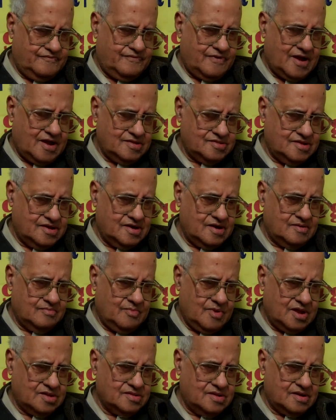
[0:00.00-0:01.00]
Father and
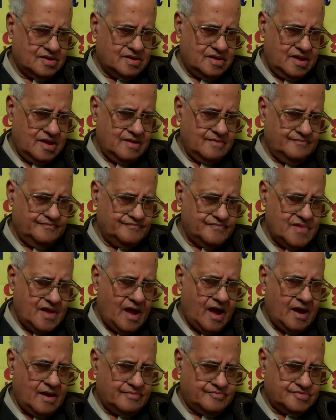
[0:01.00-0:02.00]
mother came
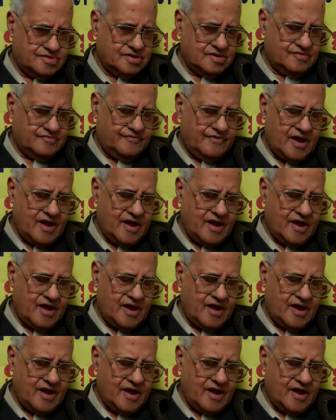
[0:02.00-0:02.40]
after.